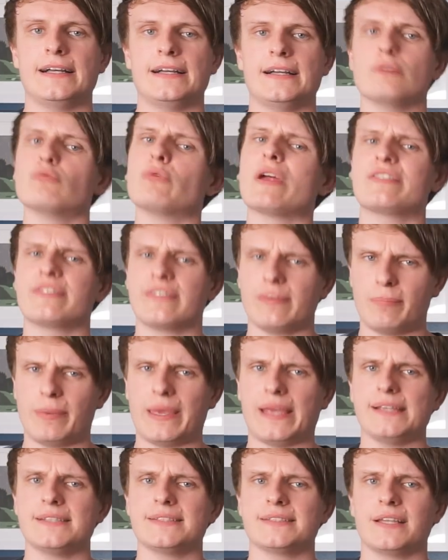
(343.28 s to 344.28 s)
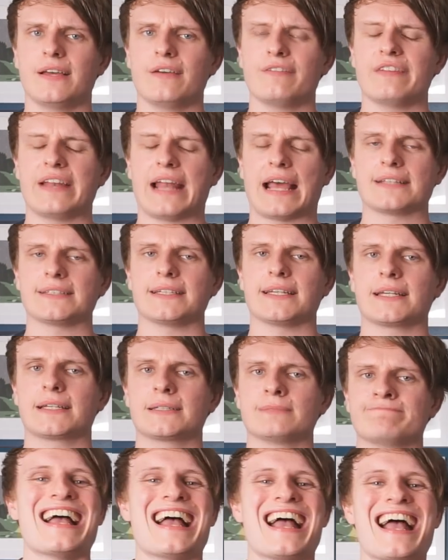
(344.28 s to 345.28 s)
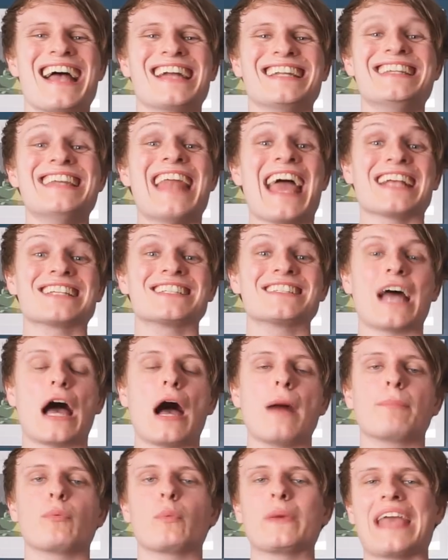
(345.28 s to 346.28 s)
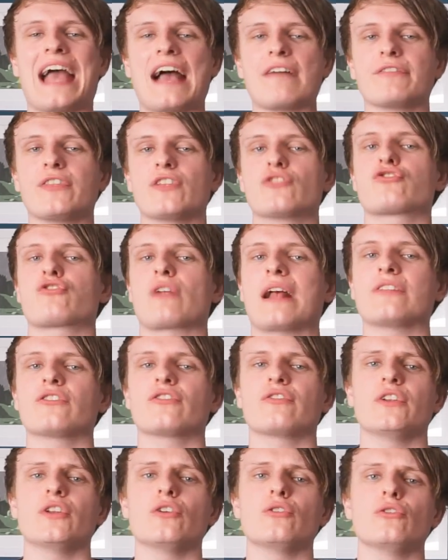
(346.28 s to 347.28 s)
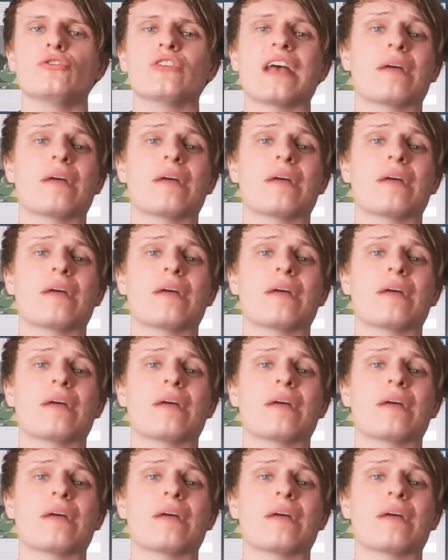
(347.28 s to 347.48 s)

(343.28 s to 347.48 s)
Rest in peace, fnatic. Next up, we have the transfer news,